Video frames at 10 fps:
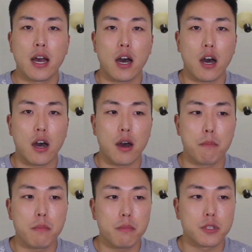
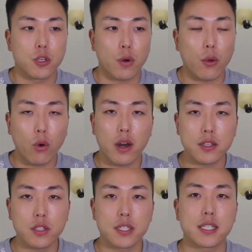So I
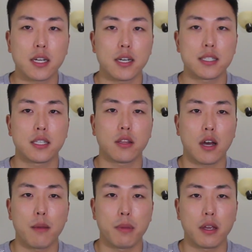wanted to discuss the
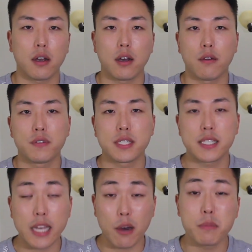topic of
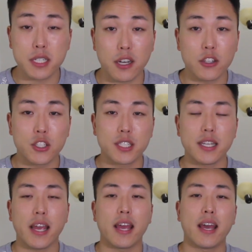scalp
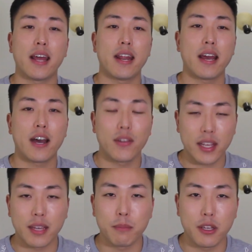massages and how
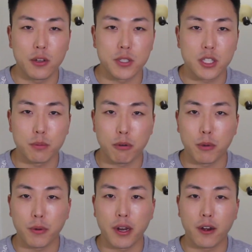they can be used to
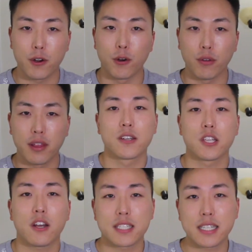promote hair growth. There's
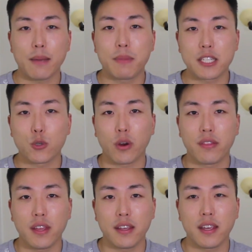a lot of skeptics who
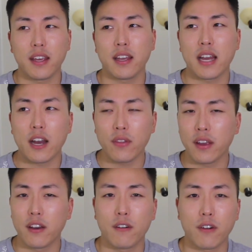are thinking, how the
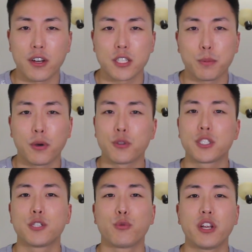hell are you
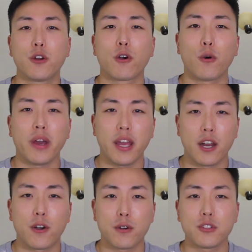supposed to regrow
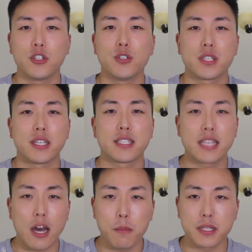hair using
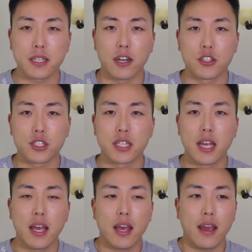scalp massages?
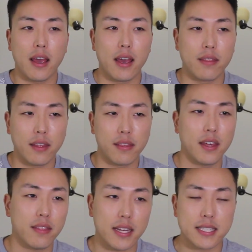And they
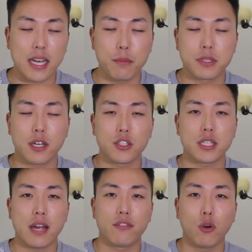think that scalp
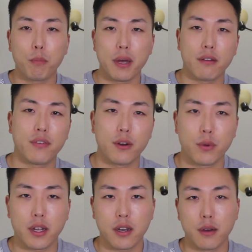massages have no benefit
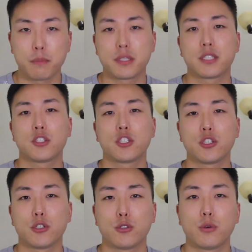when it comes
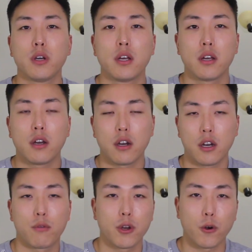to
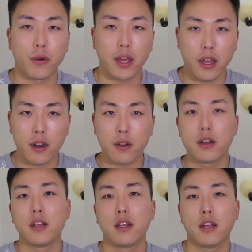regrowing
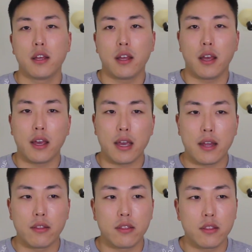hair.
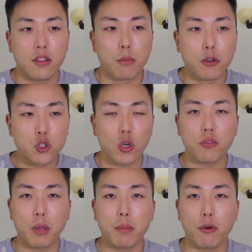And the
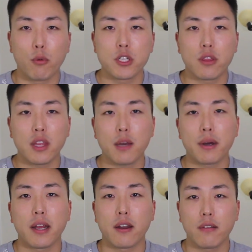majority of people, when you think
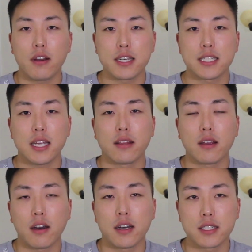about hair loss and the
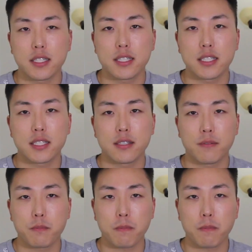causes,